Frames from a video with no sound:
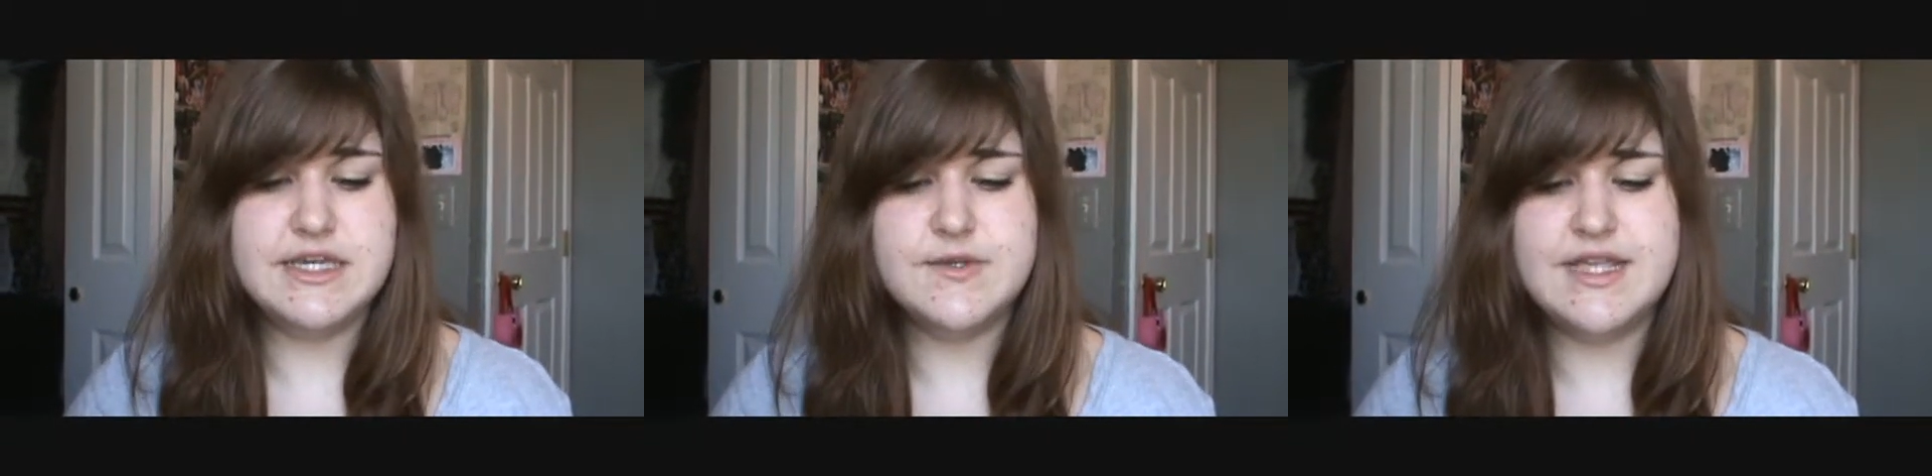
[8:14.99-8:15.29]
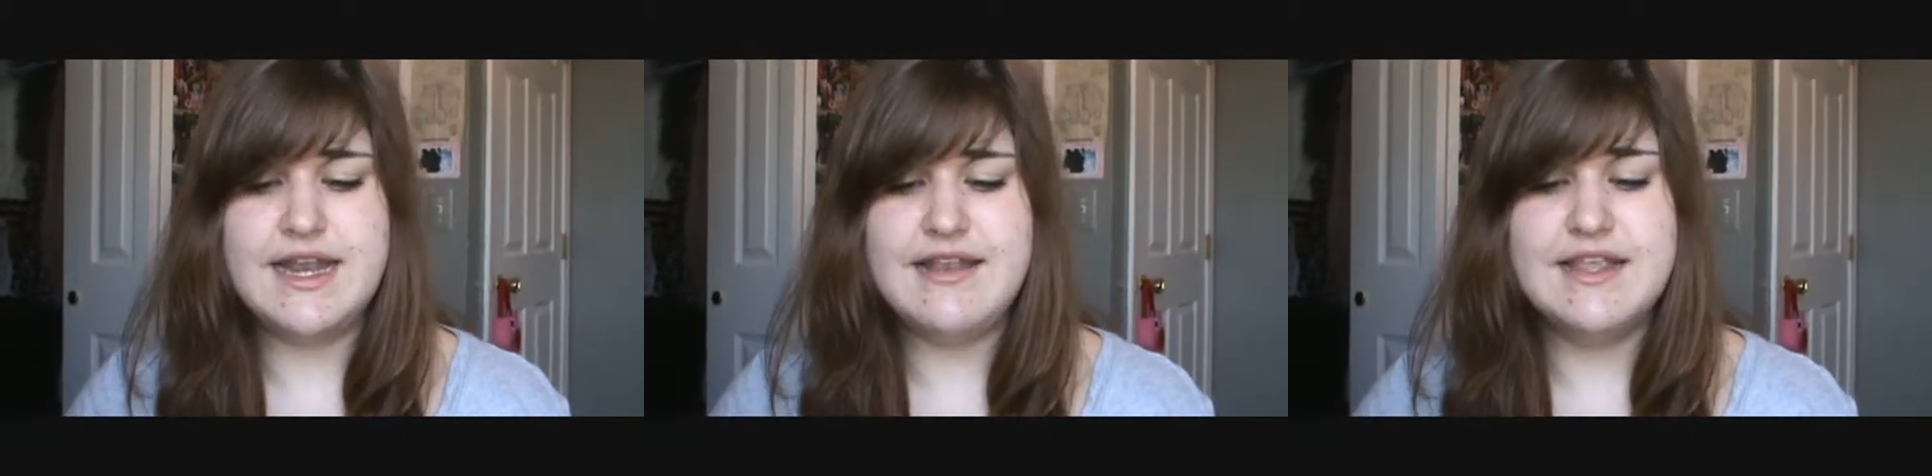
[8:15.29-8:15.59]
use,
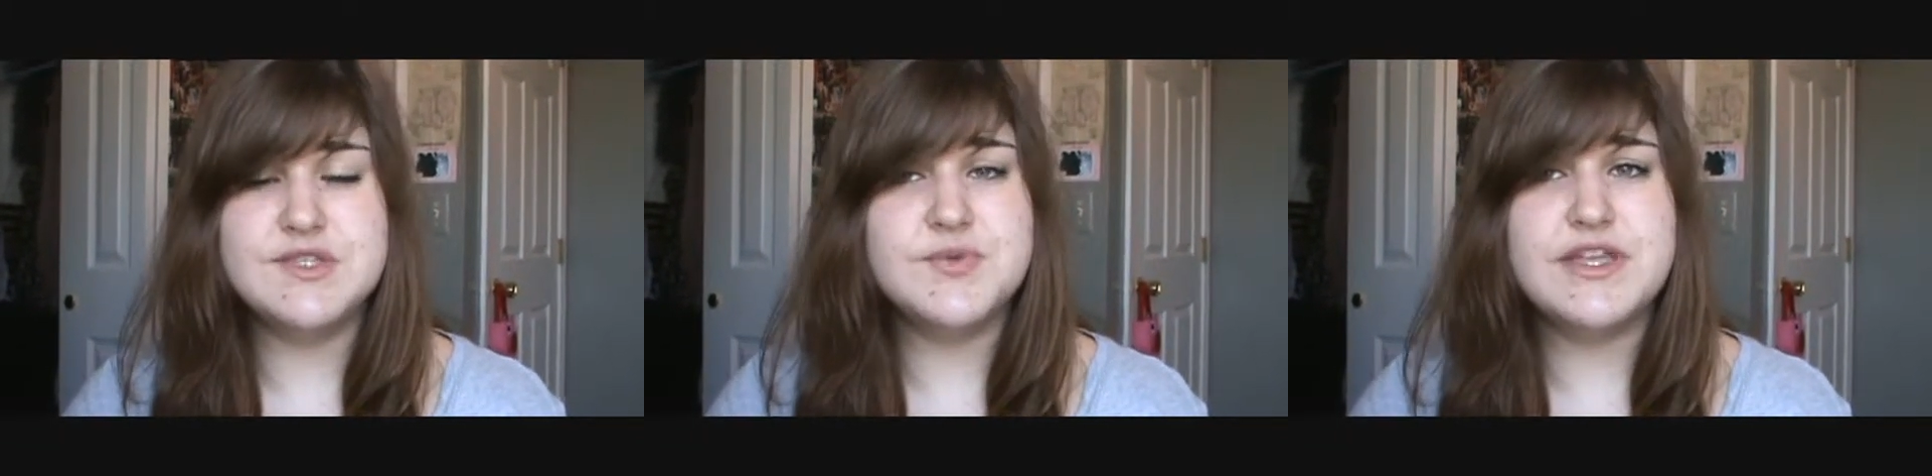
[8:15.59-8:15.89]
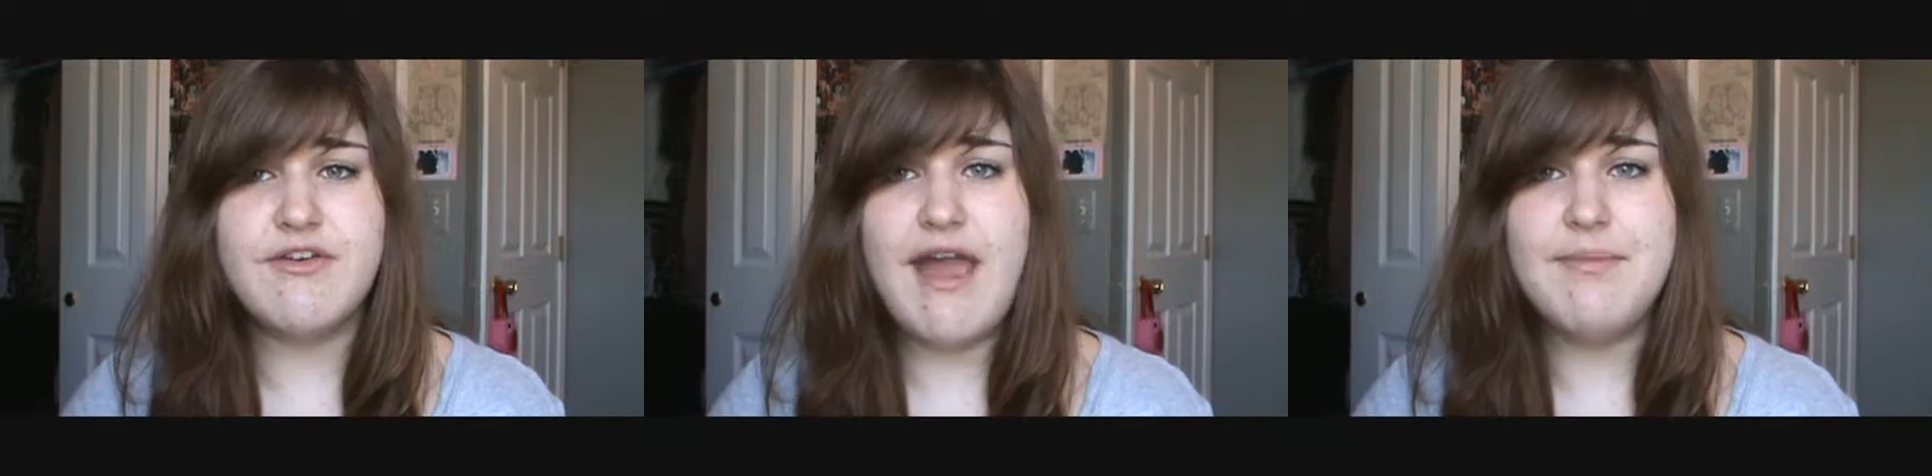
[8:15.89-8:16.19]
and it's
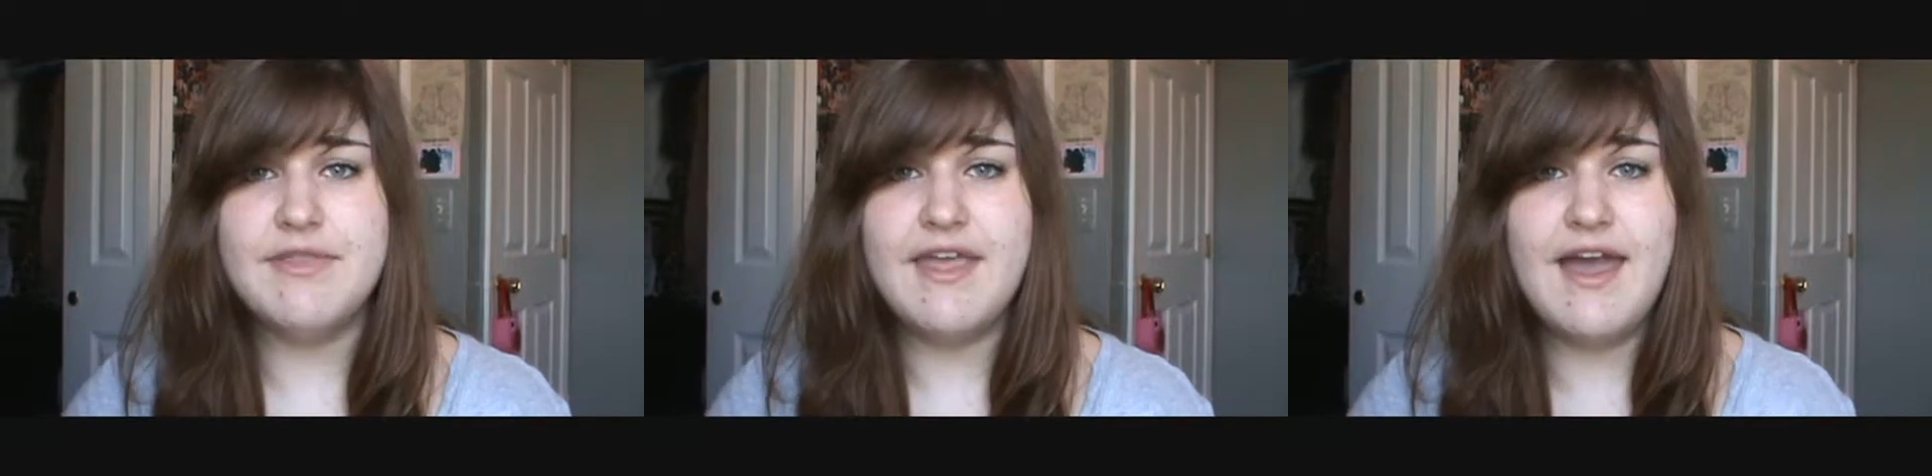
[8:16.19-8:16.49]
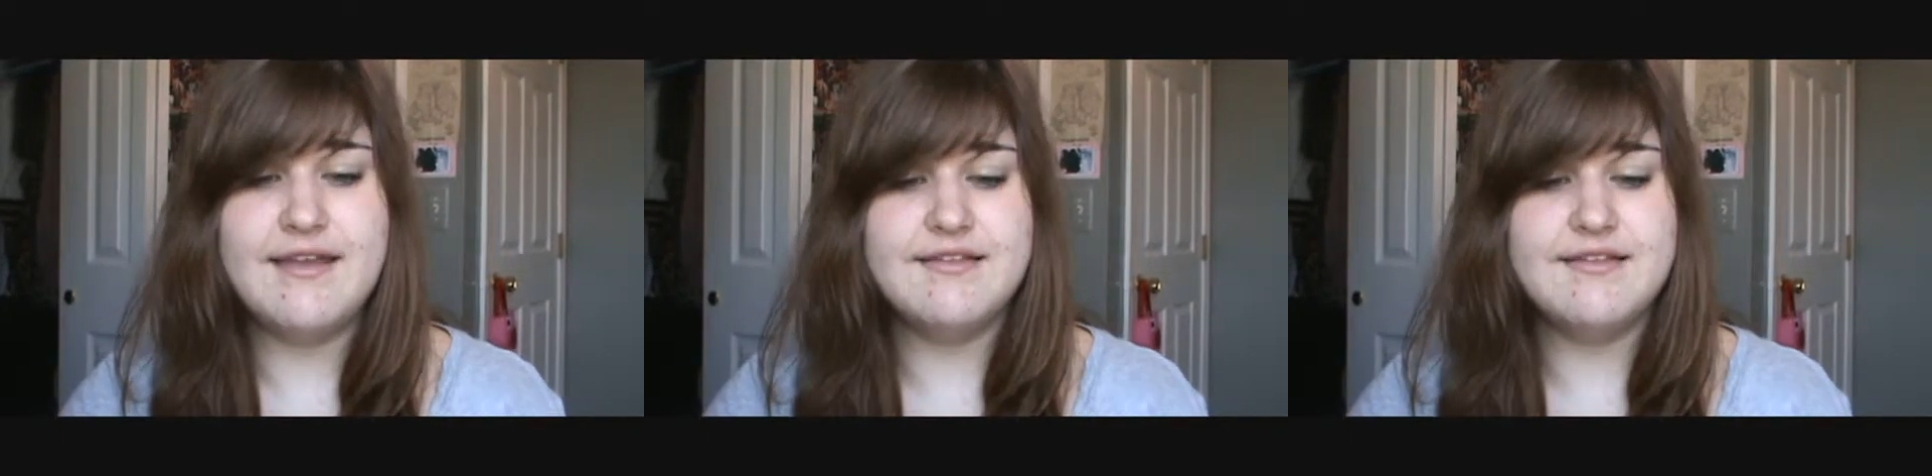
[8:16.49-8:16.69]
really crap that they